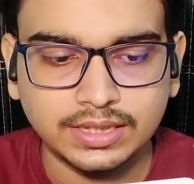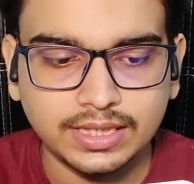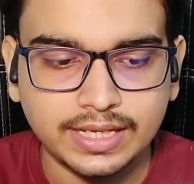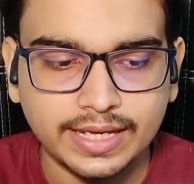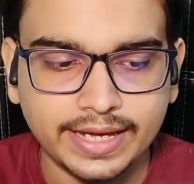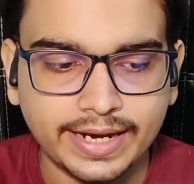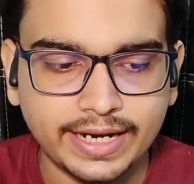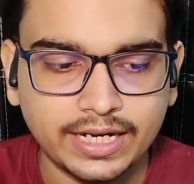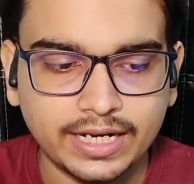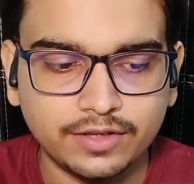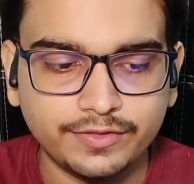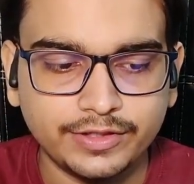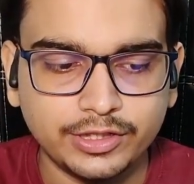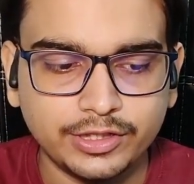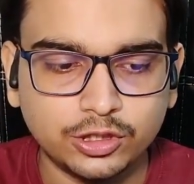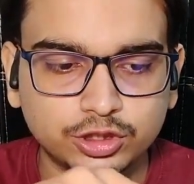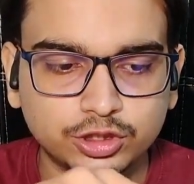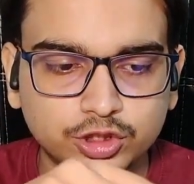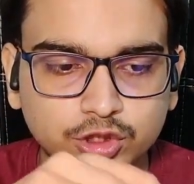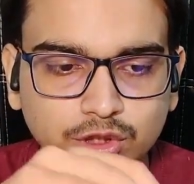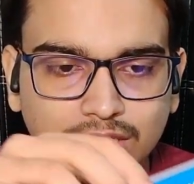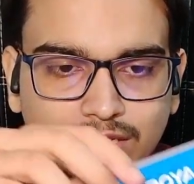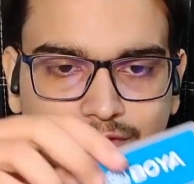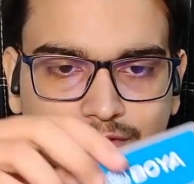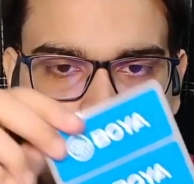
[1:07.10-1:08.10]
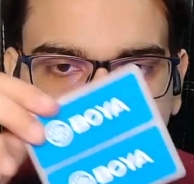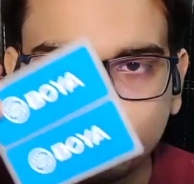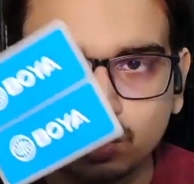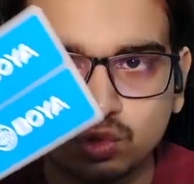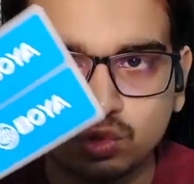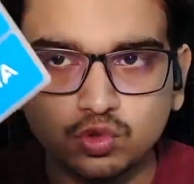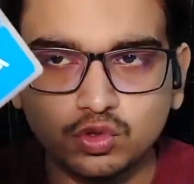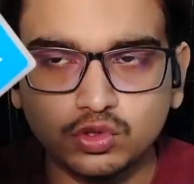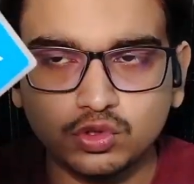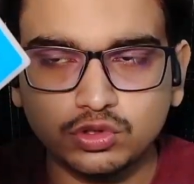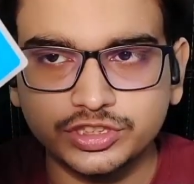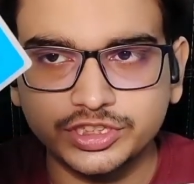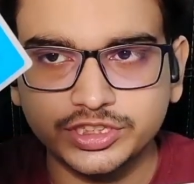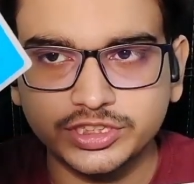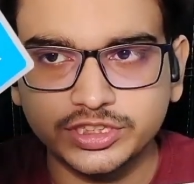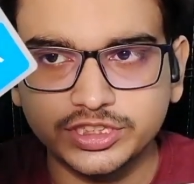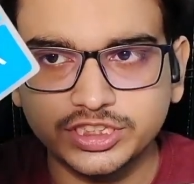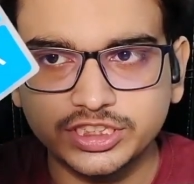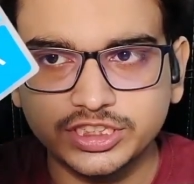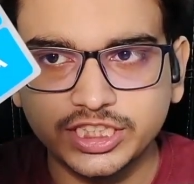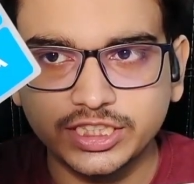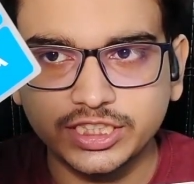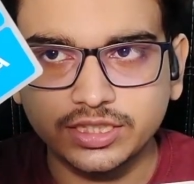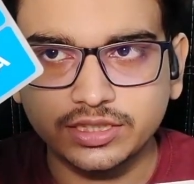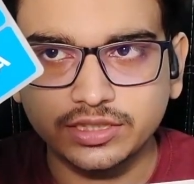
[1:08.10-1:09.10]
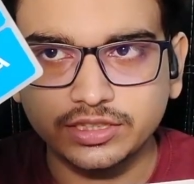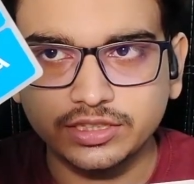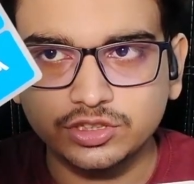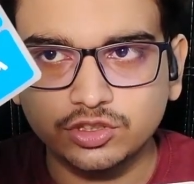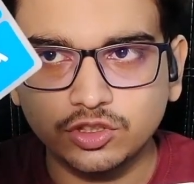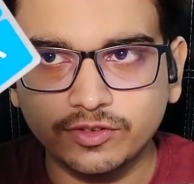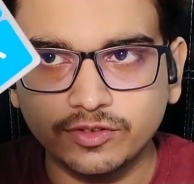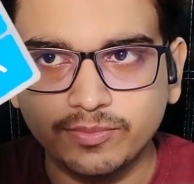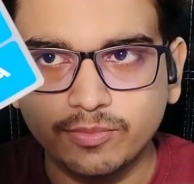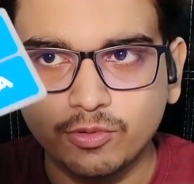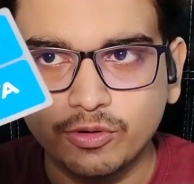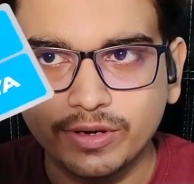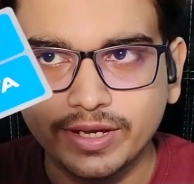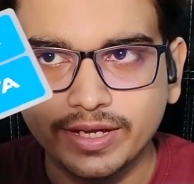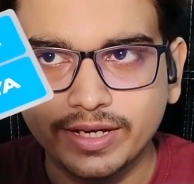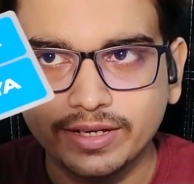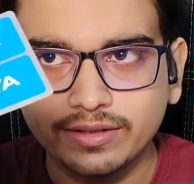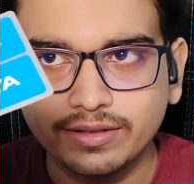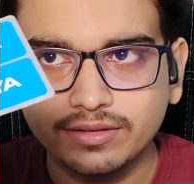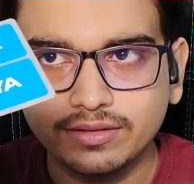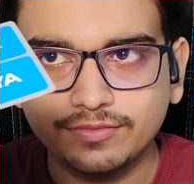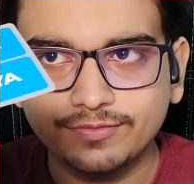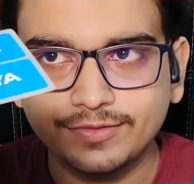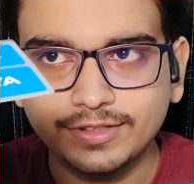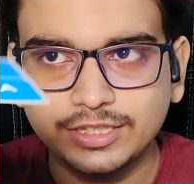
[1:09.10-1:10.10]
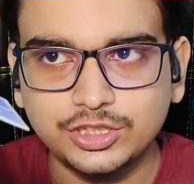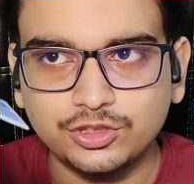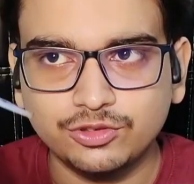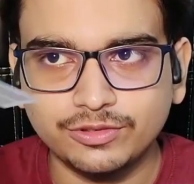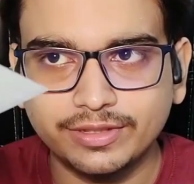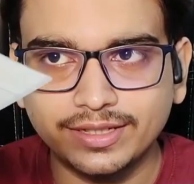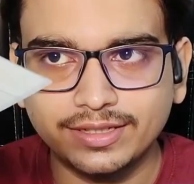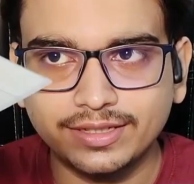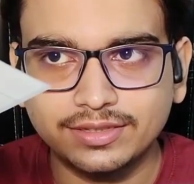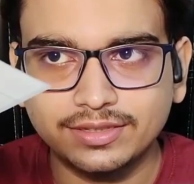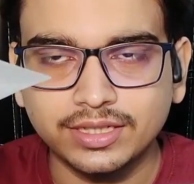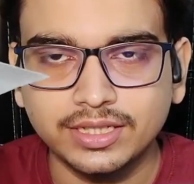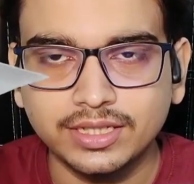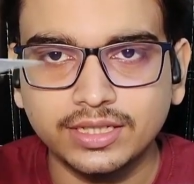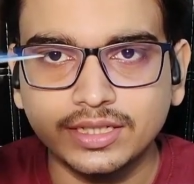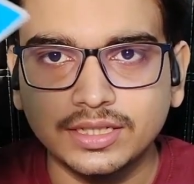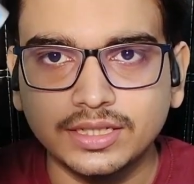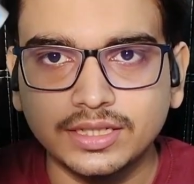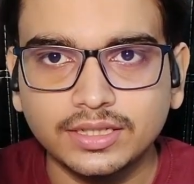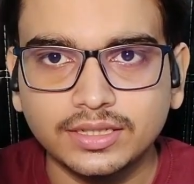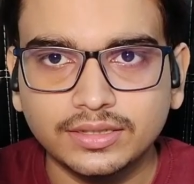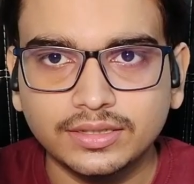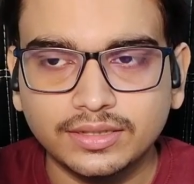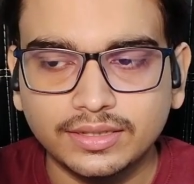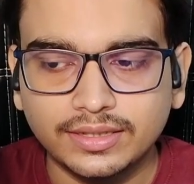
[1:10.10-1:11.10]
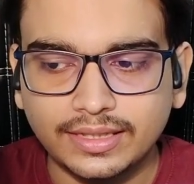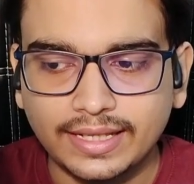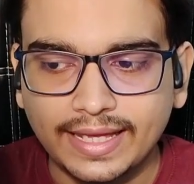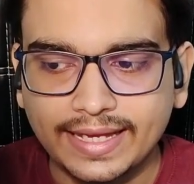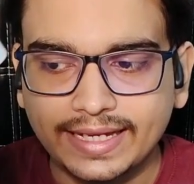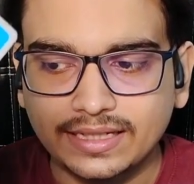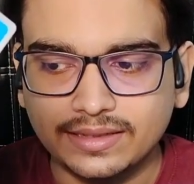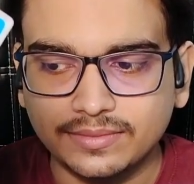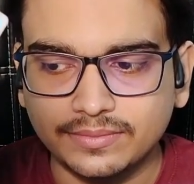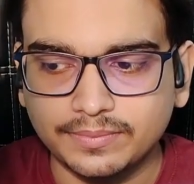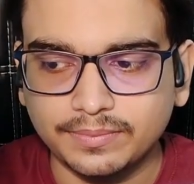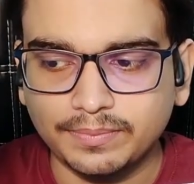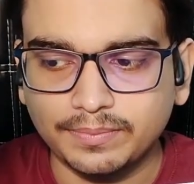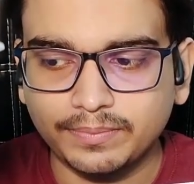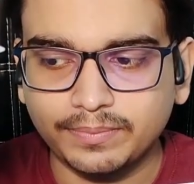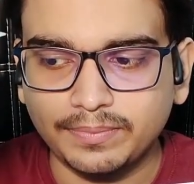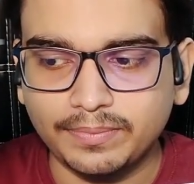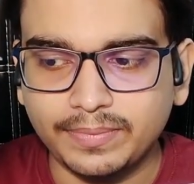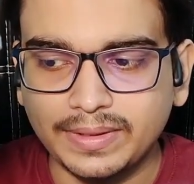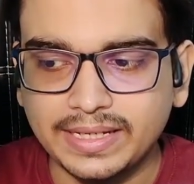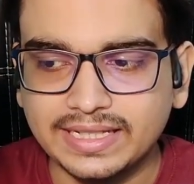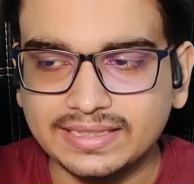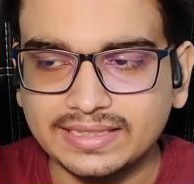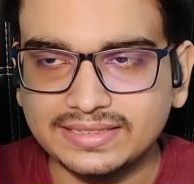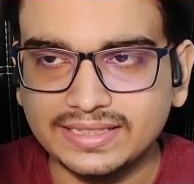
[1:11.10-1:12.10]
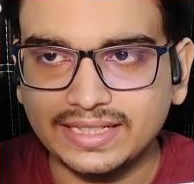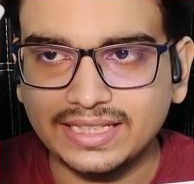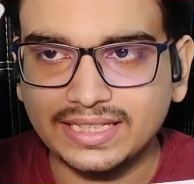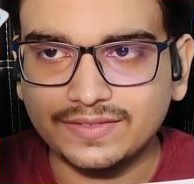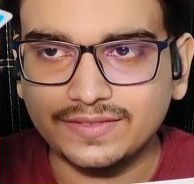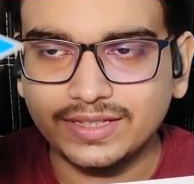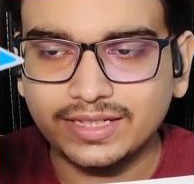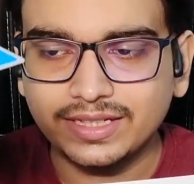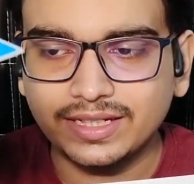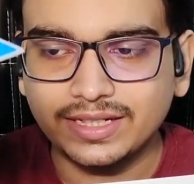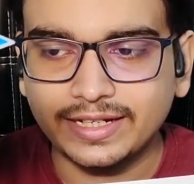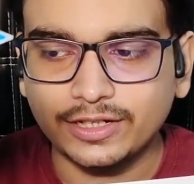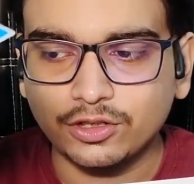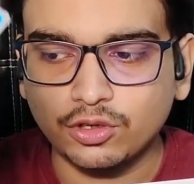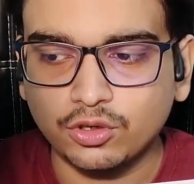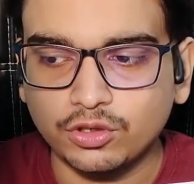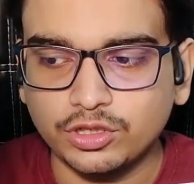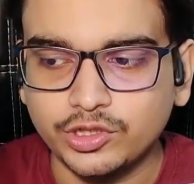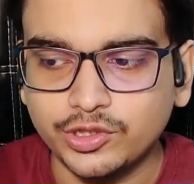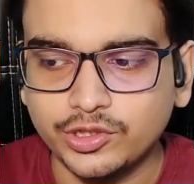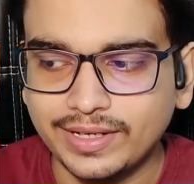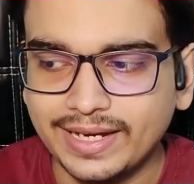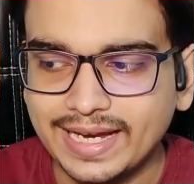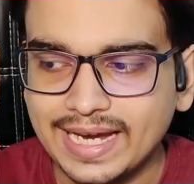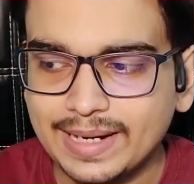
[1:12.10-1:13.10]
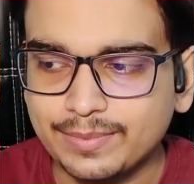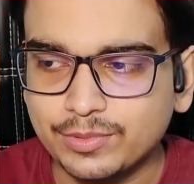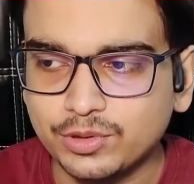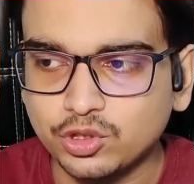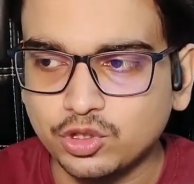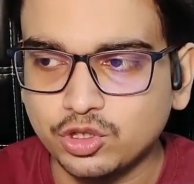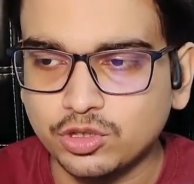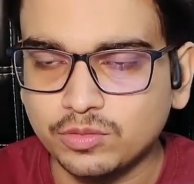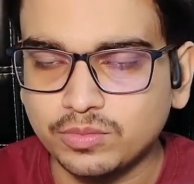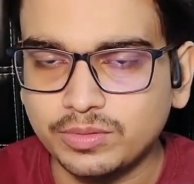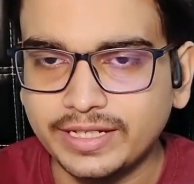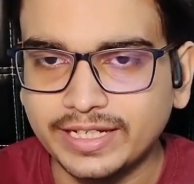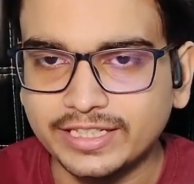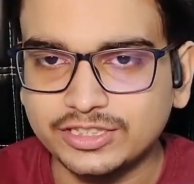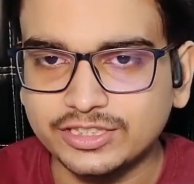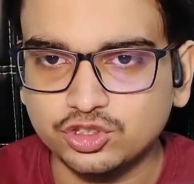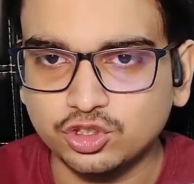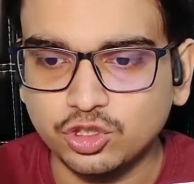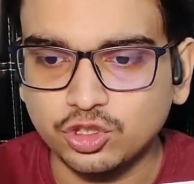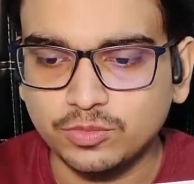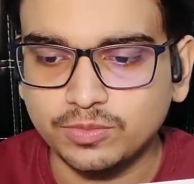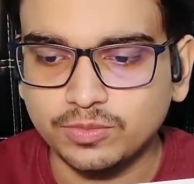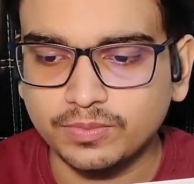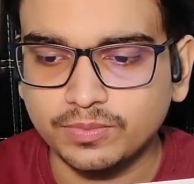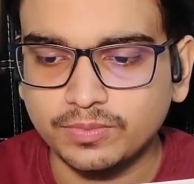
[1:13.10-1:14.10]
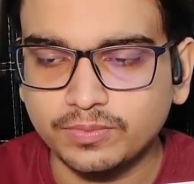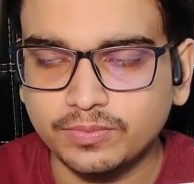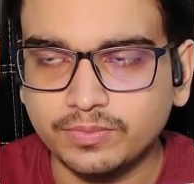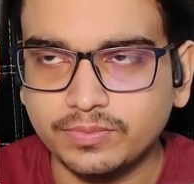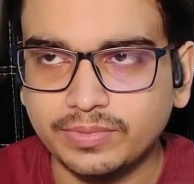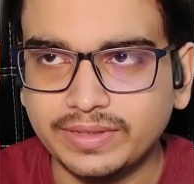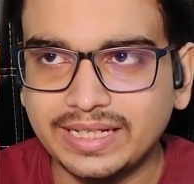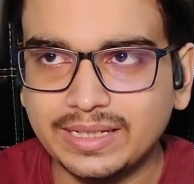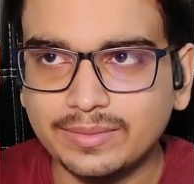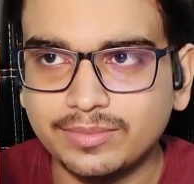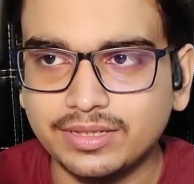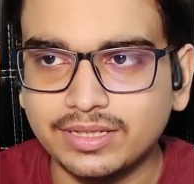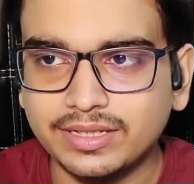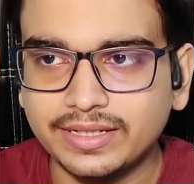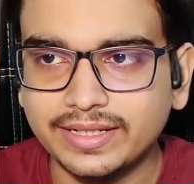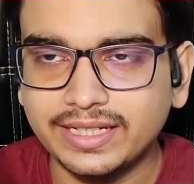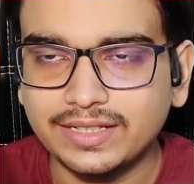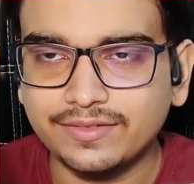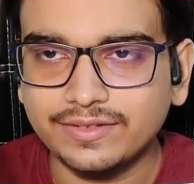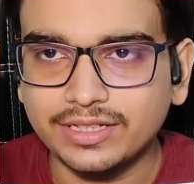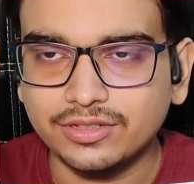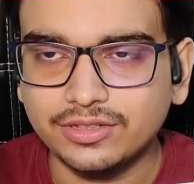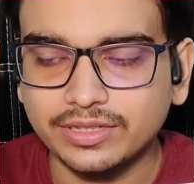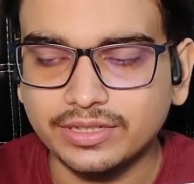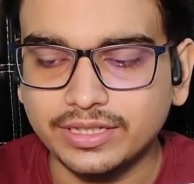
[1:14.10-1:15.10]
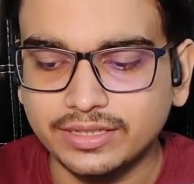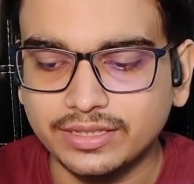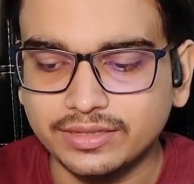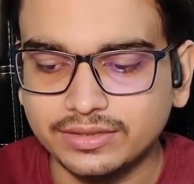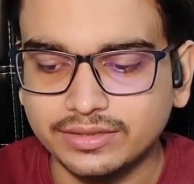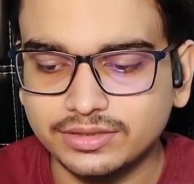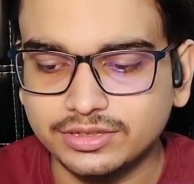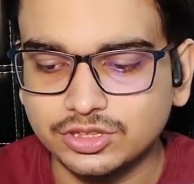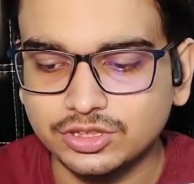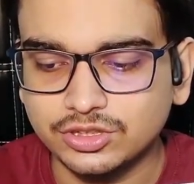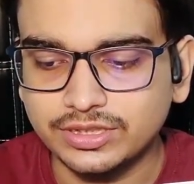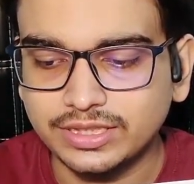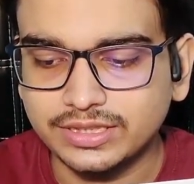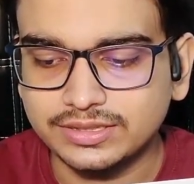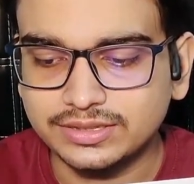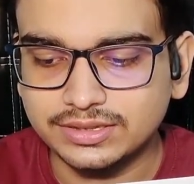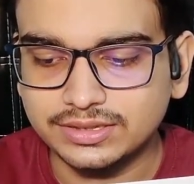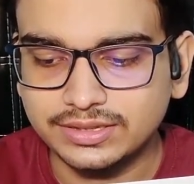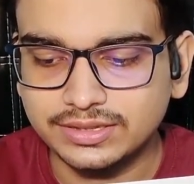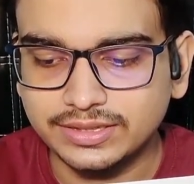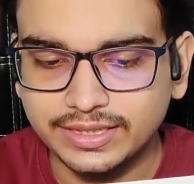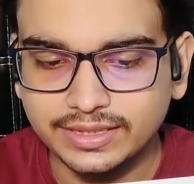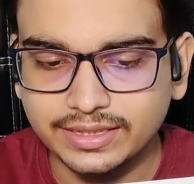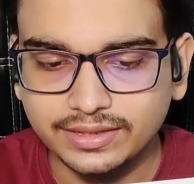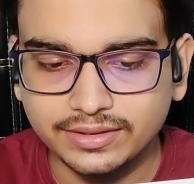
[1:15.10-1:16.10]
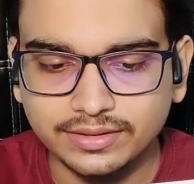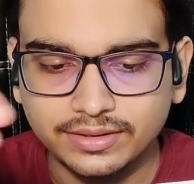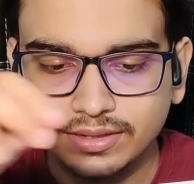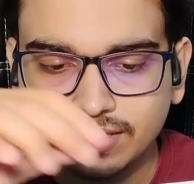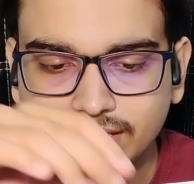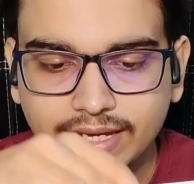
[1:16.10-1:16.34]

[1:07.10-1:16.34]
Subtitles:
And we also have two stickers of Boya, which you can like place anywhere, like on your laptop, desktop, table, anywhere. Okay, so this is there.